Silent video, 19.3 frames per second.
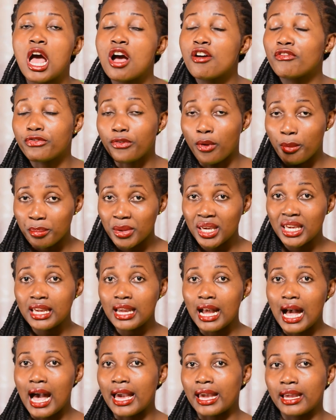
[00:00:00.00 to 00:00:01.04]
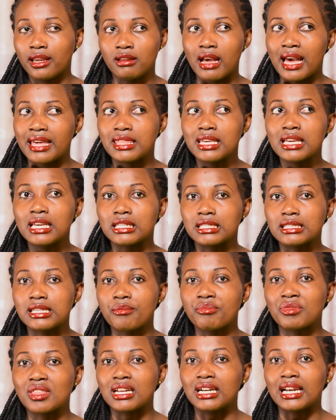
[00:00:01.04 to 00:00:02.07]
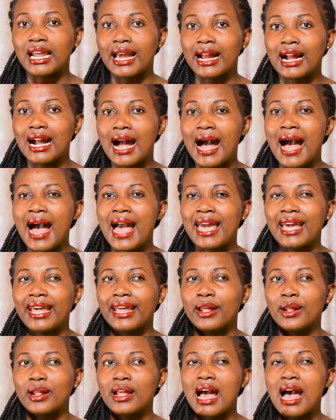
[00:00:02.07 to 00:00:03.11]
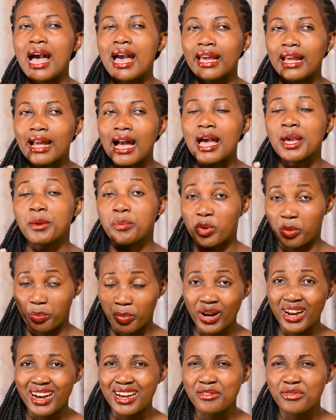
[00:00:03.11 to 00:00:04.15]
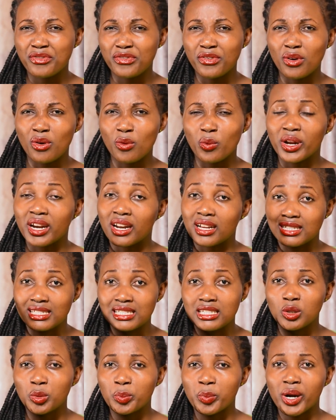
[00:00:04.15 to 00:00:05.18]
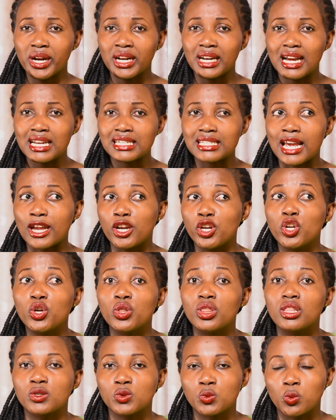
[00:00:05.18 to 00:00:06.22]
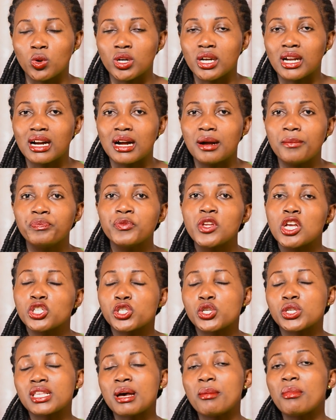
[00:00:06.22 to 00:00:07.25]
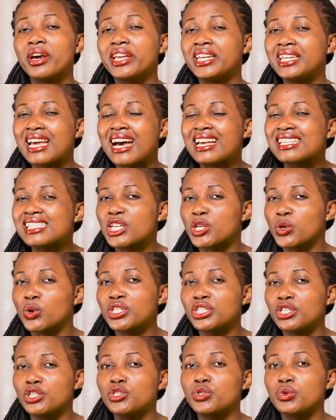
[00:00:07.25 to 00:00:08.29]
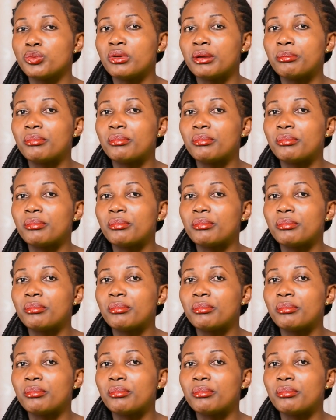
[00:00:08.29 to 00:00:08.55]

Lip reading: For me, I think it's something like I prepared for when I was still pregnant. I knew this would come. So somehow it hasn't gotten to me.